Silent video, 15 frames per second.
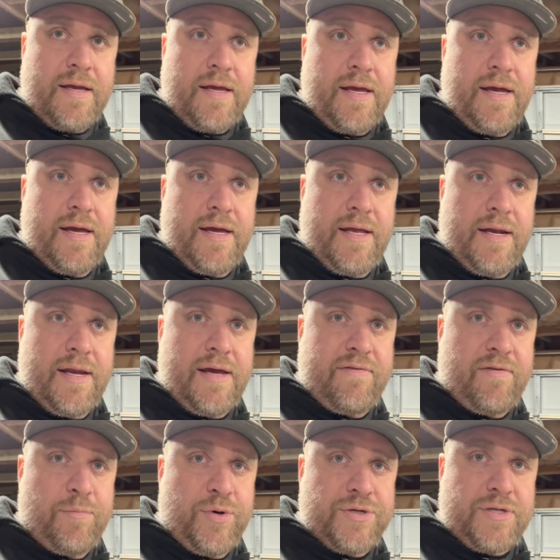and
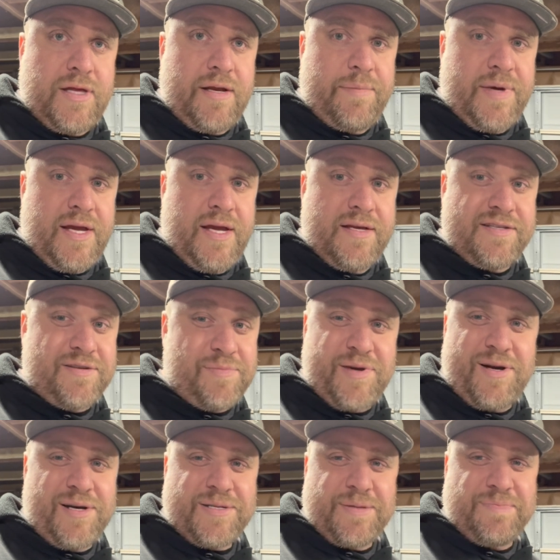have a bush light in my hands. It's gonna be
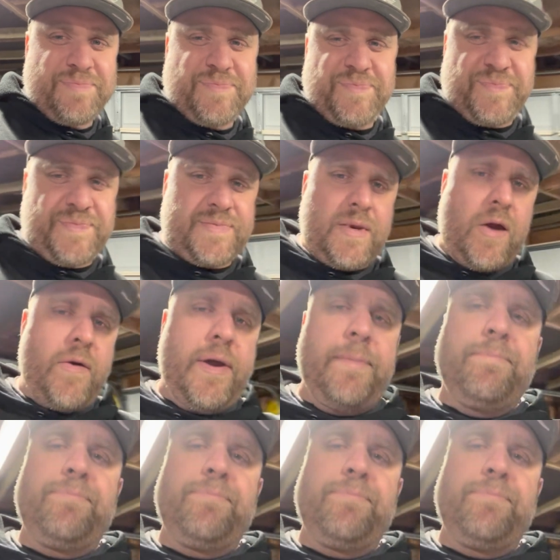awesome. All right.